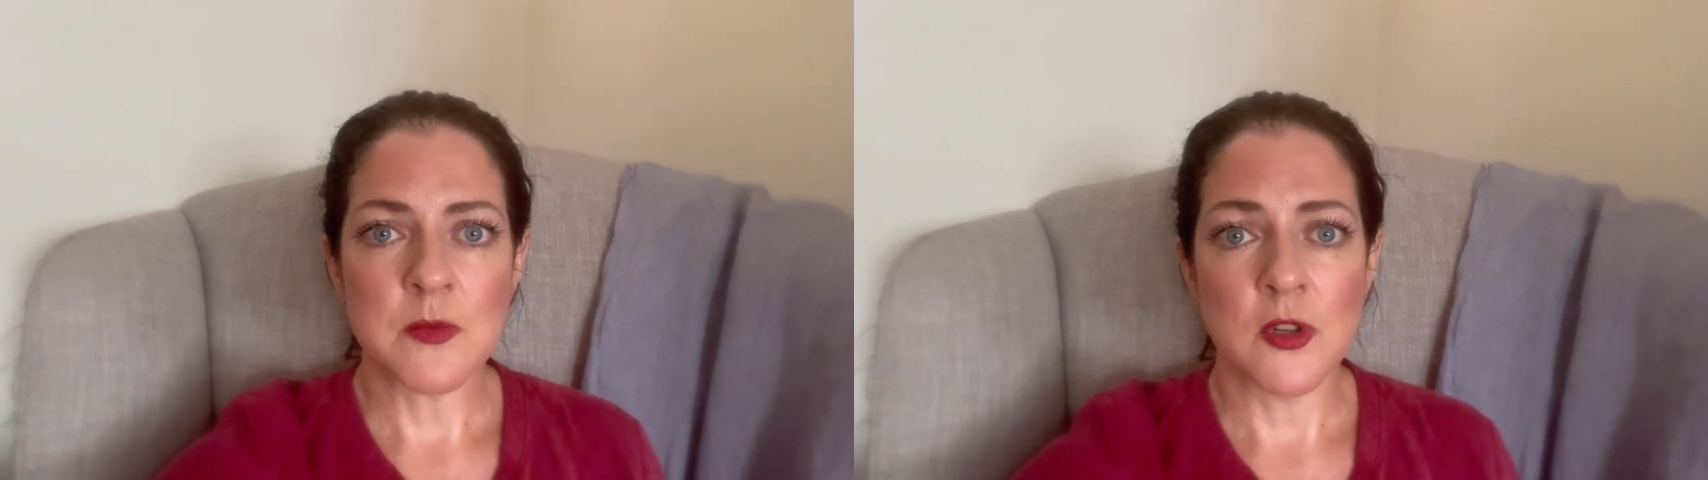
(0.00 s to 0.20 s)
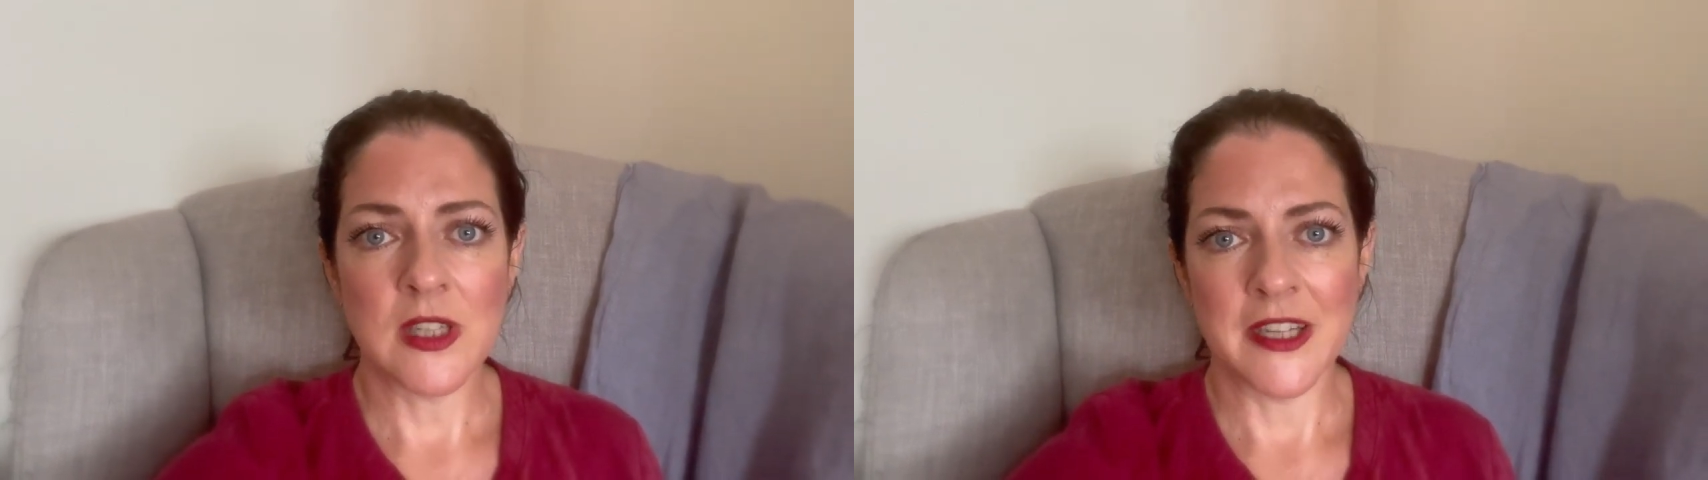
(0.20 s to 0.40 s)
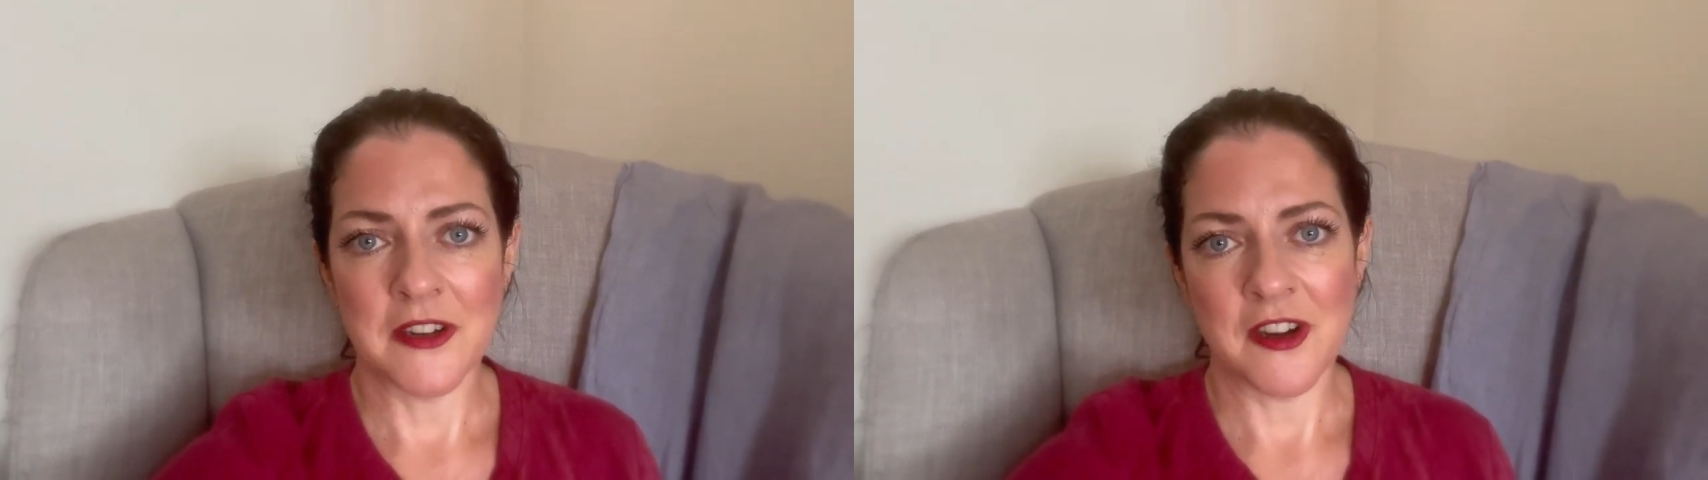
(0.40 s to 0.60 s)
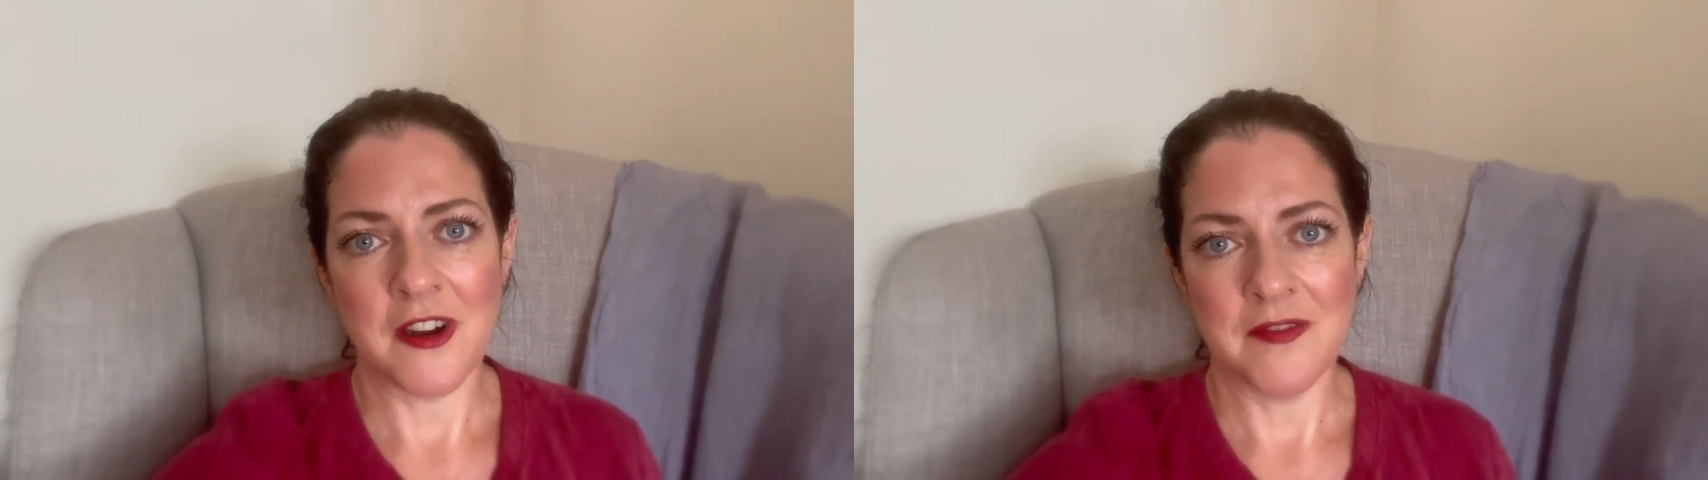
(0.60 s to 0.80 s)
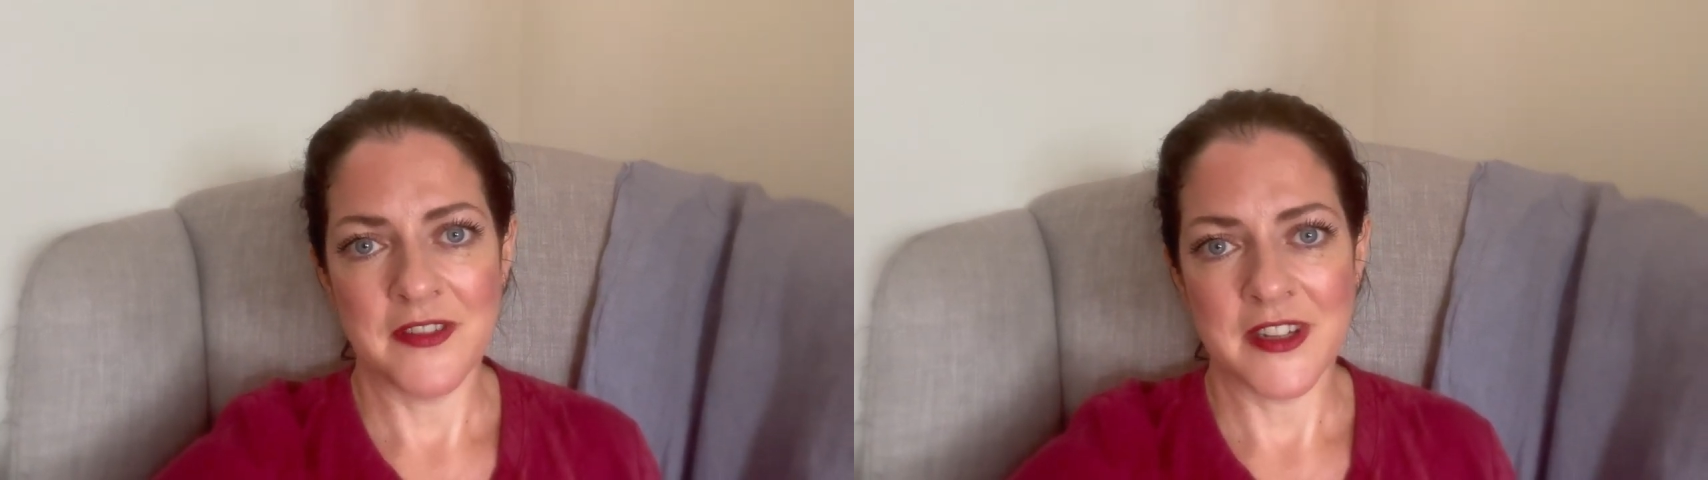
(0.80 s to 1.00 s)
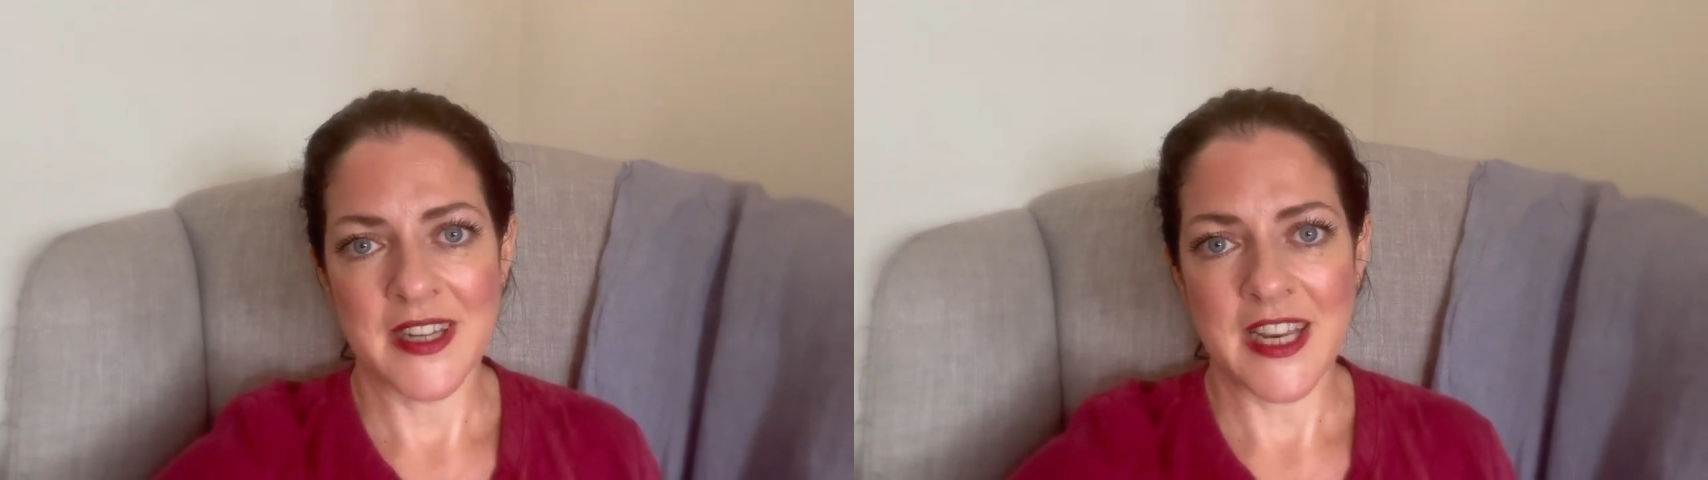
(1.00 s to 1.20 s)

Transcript: more clear and confident